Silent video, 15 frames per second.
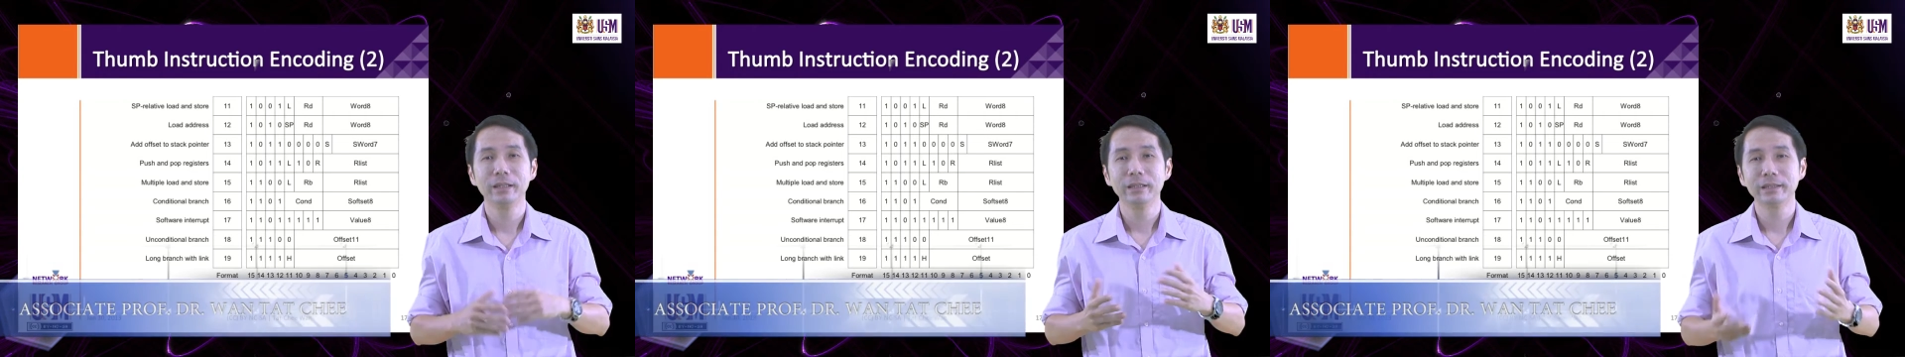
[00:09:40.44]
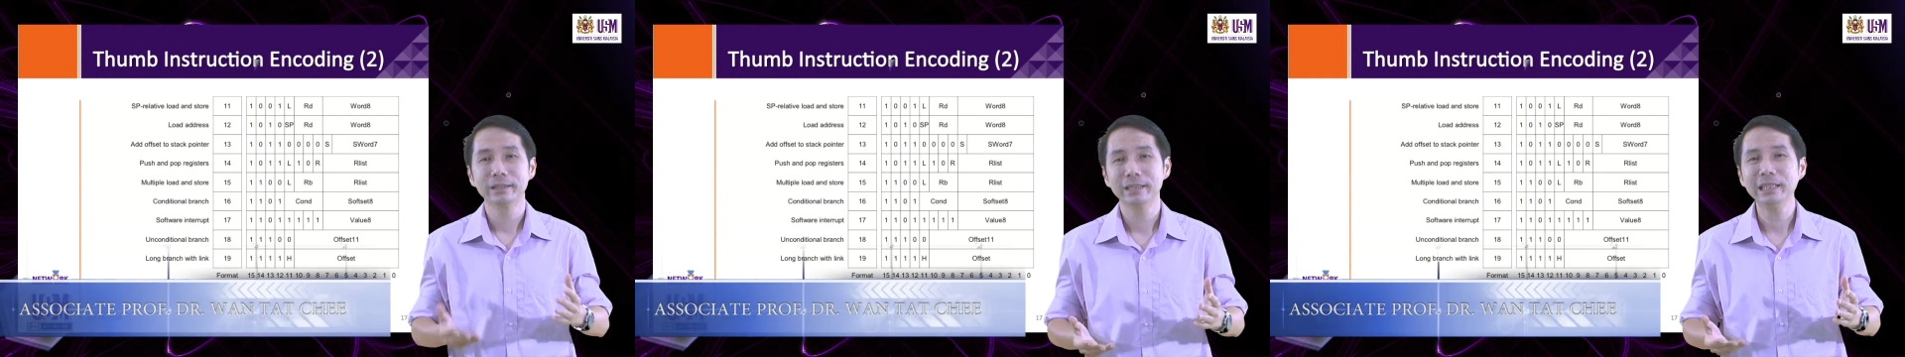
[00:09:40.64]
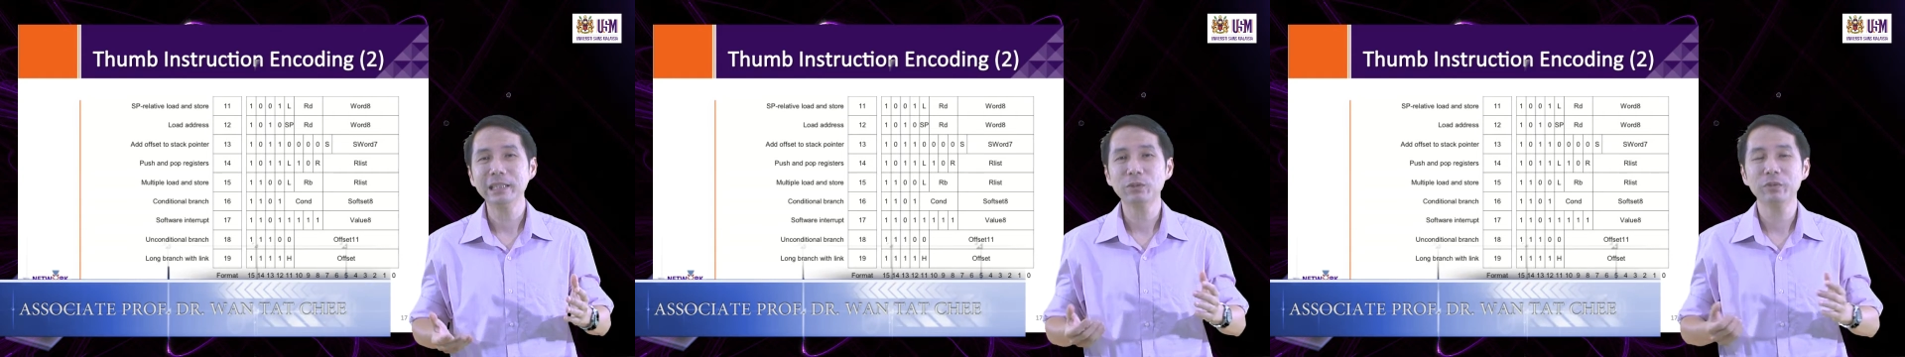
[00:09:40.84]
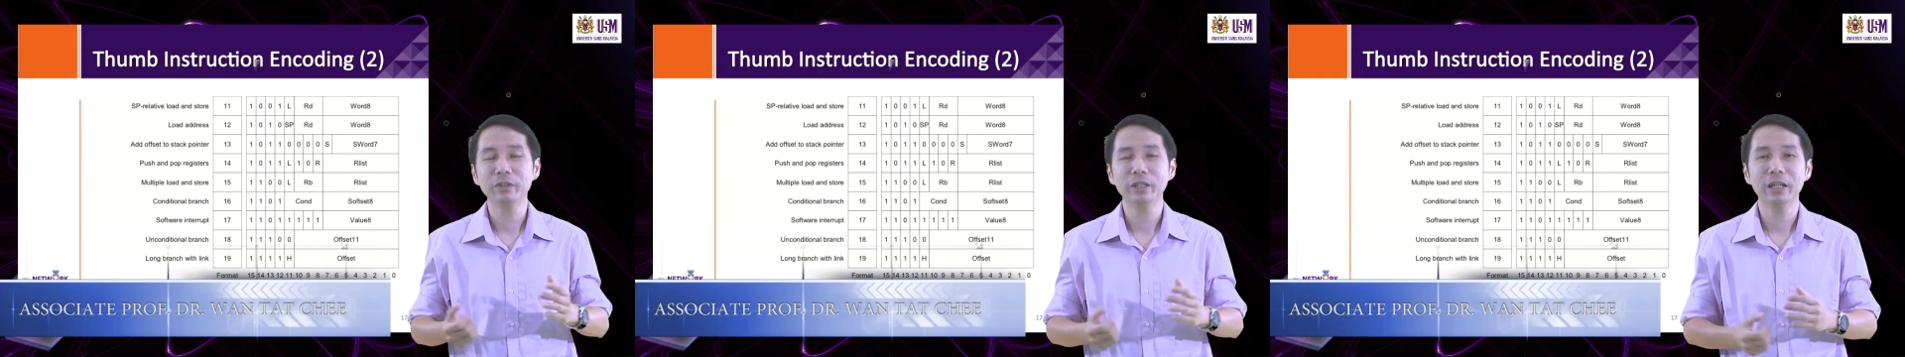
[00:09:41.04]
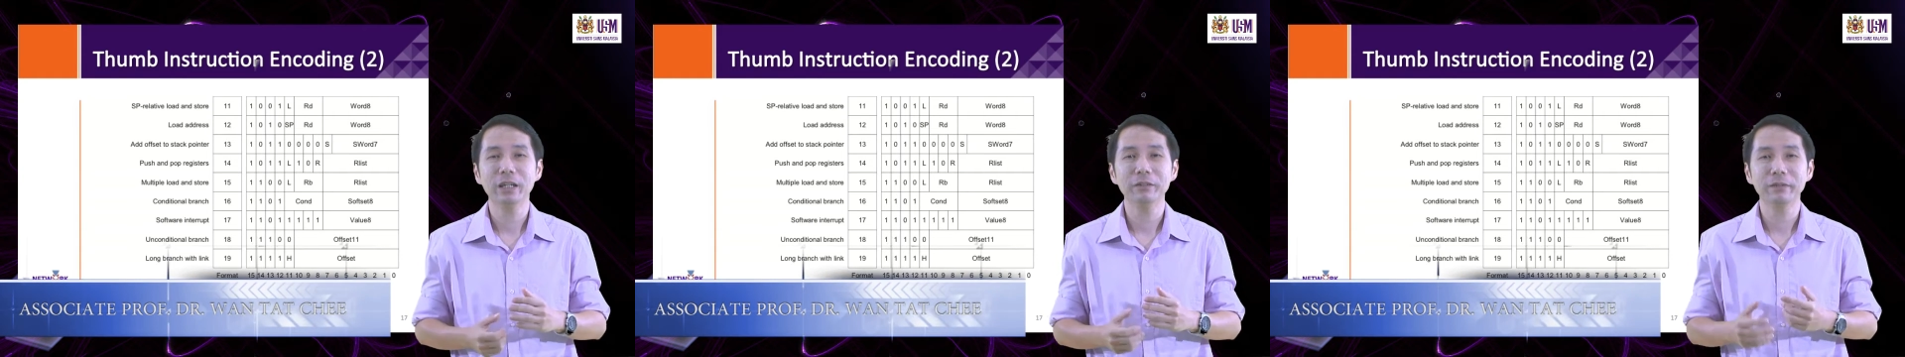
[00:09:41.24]
Since we
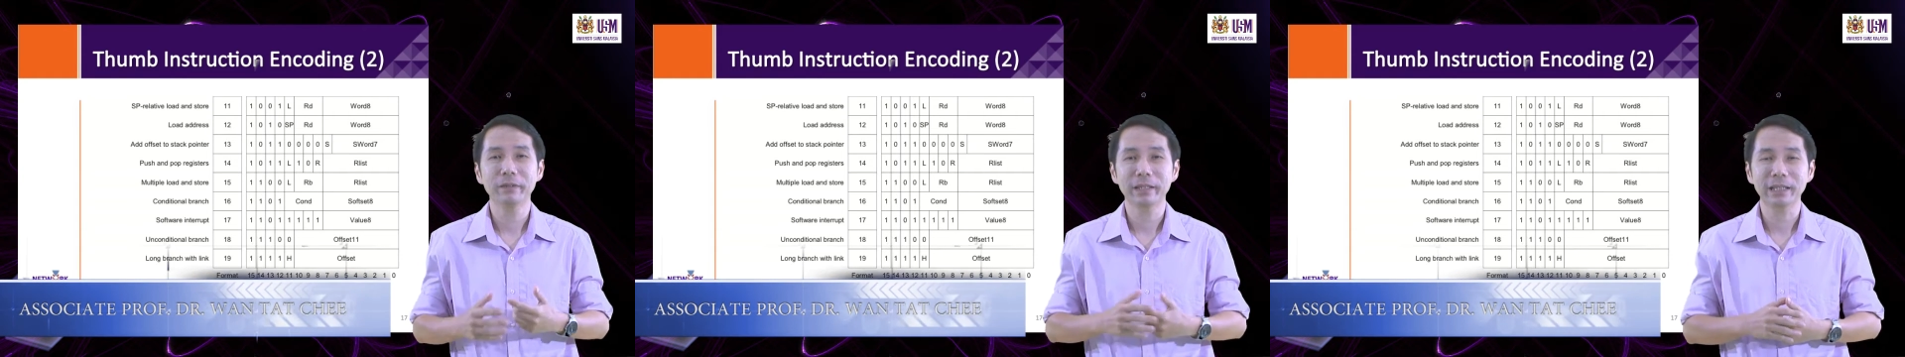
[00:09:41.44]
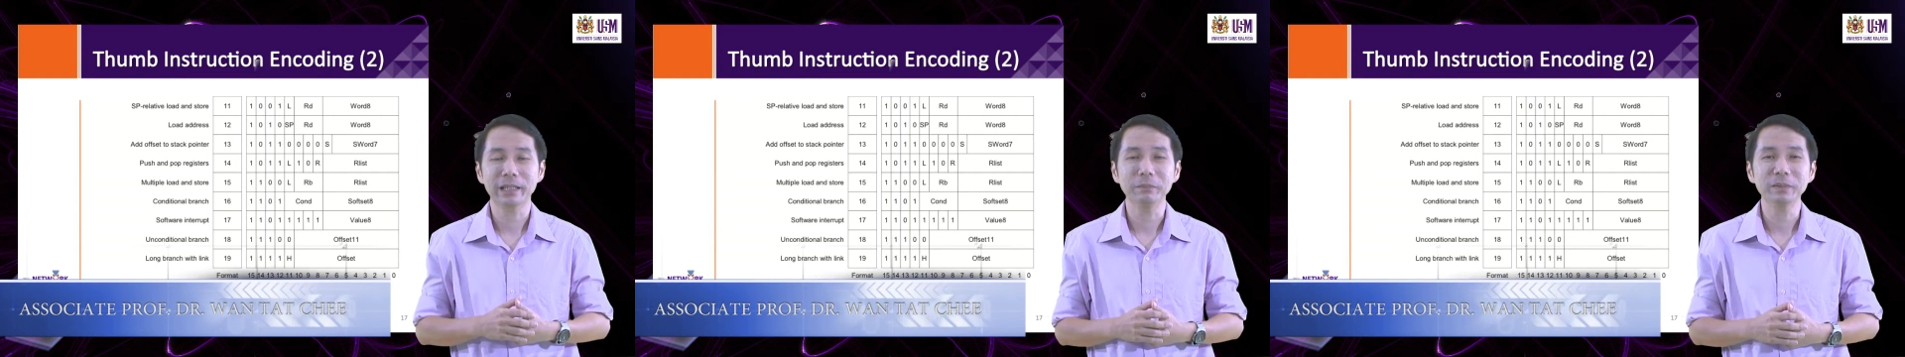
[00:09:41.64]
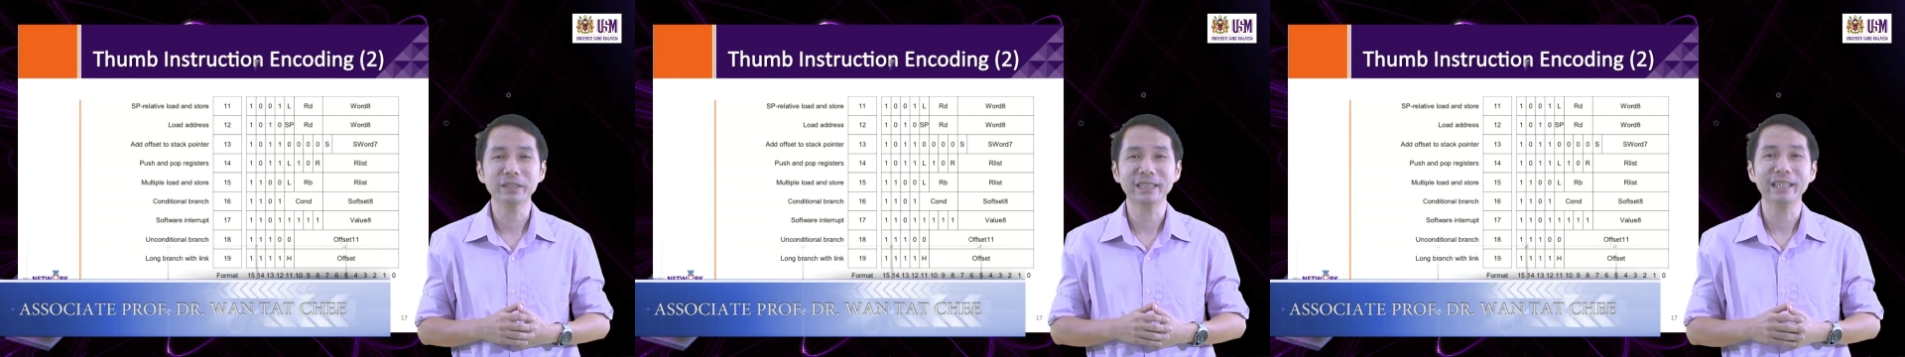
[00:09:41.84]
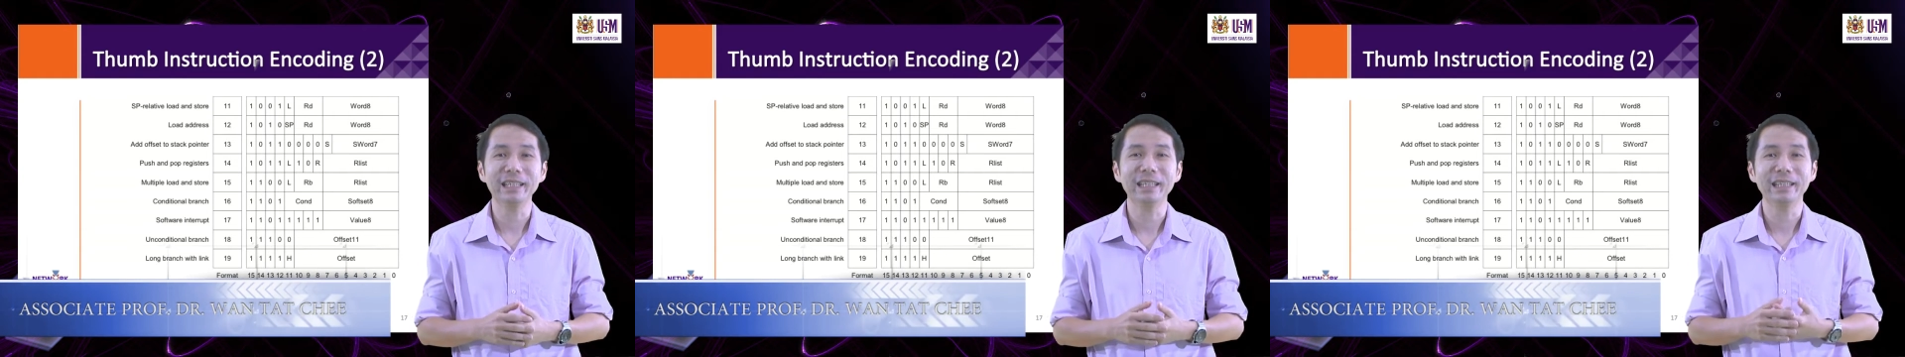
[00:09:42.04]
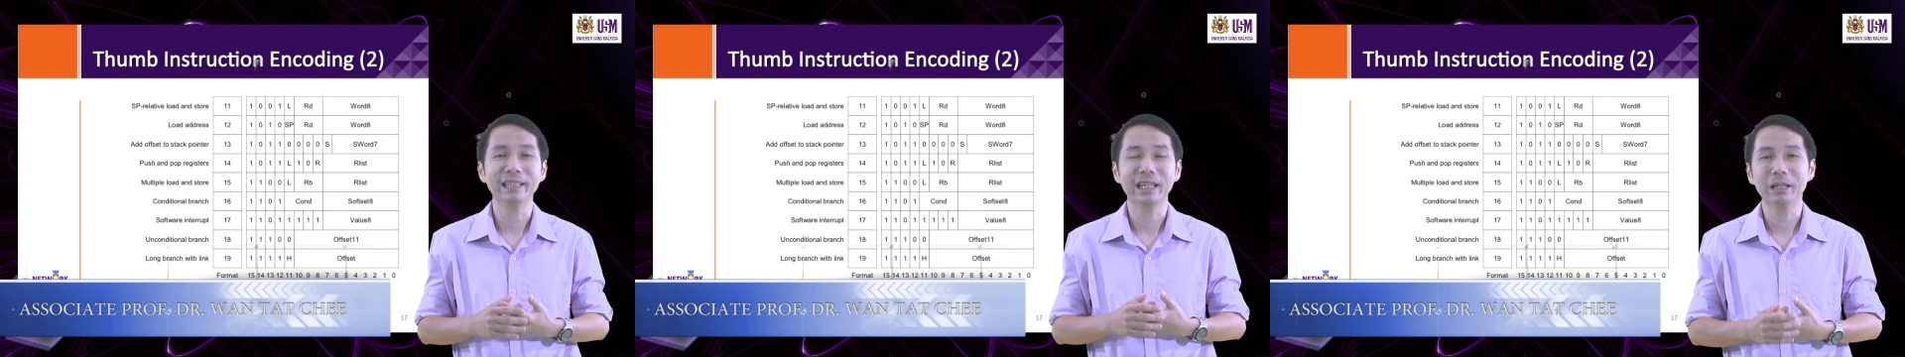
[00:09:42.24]
have thumb state
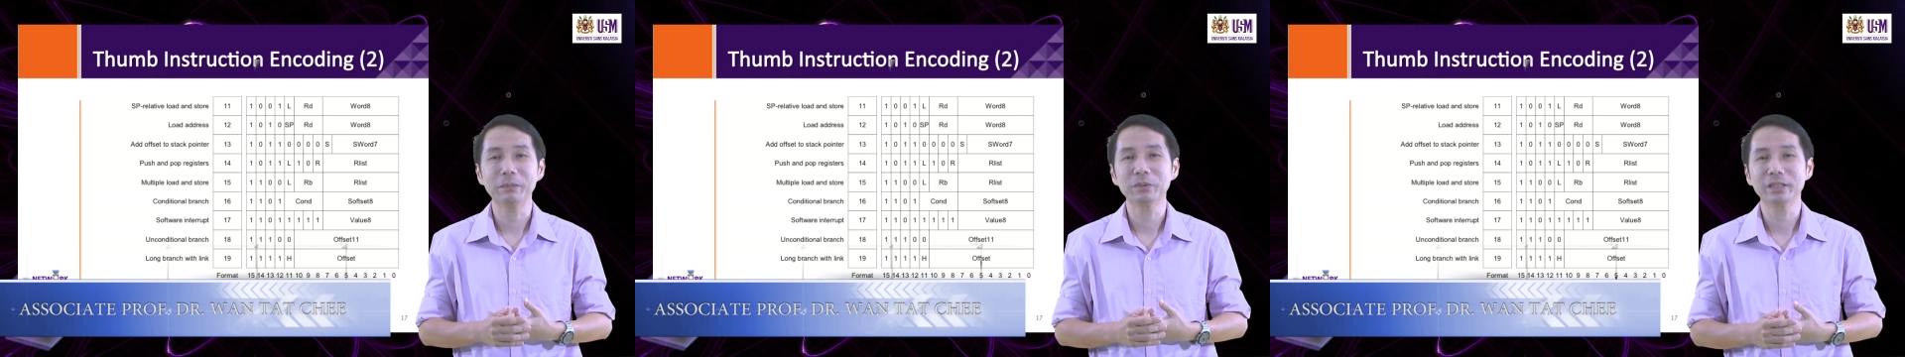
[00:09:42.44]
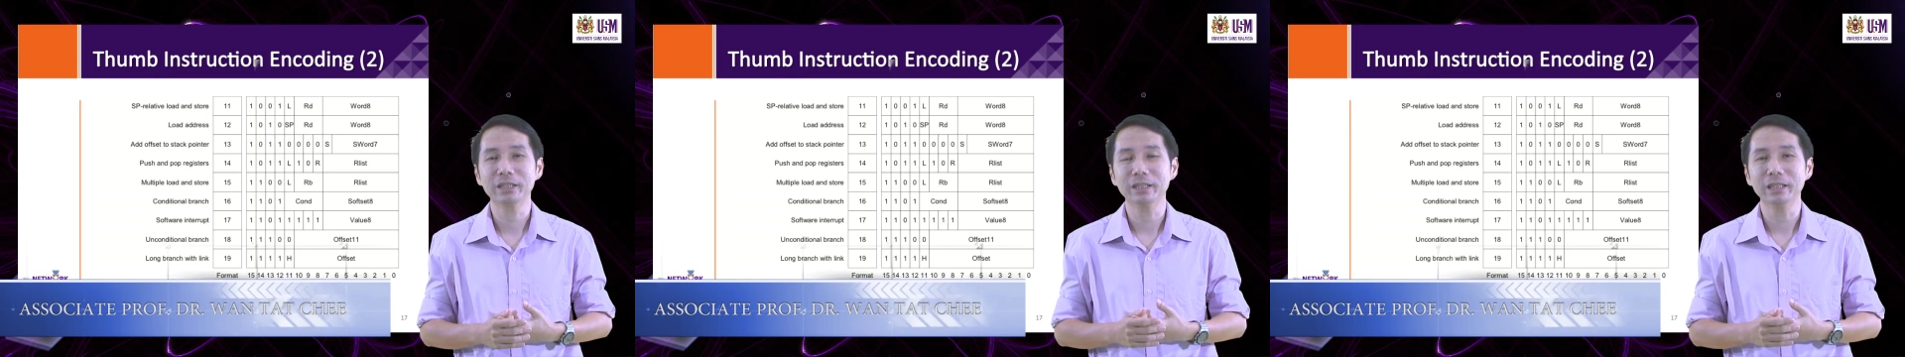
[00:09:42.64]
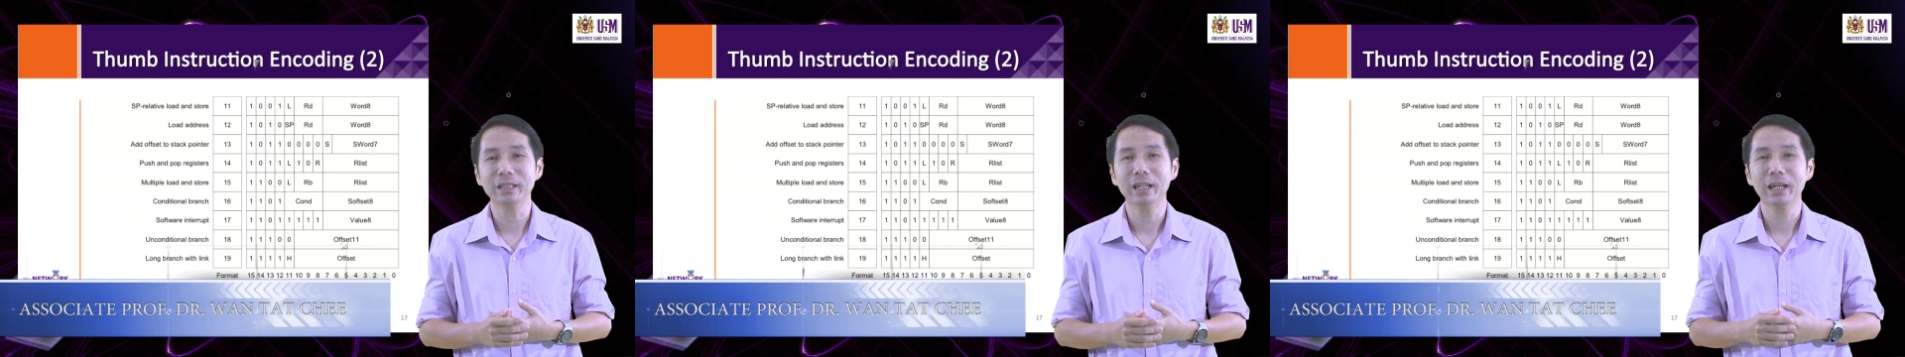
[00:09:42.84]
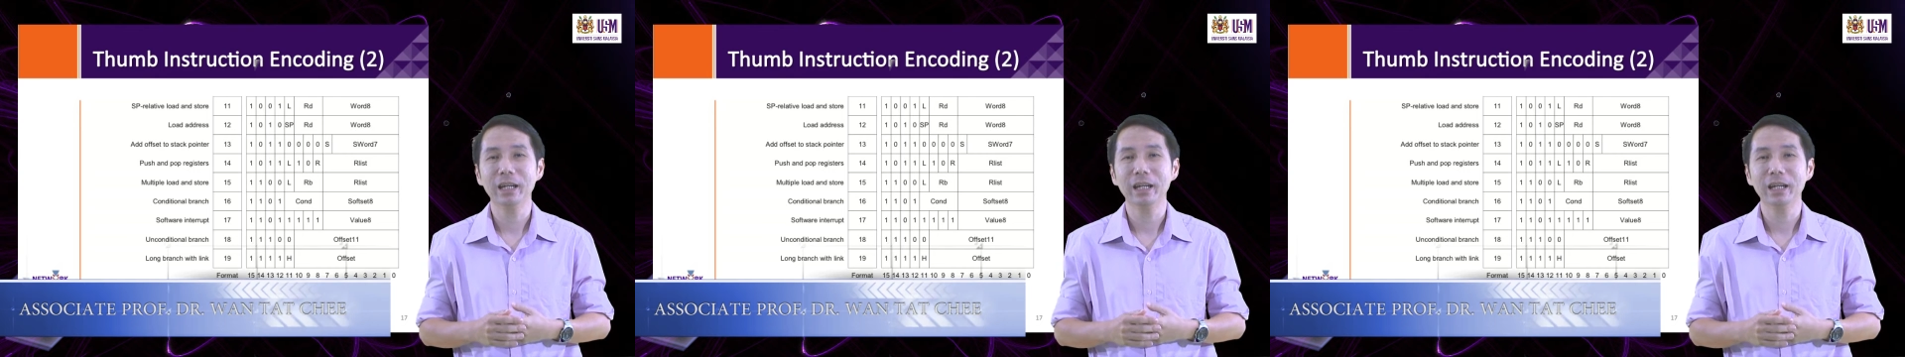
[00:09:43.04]
and ARM state,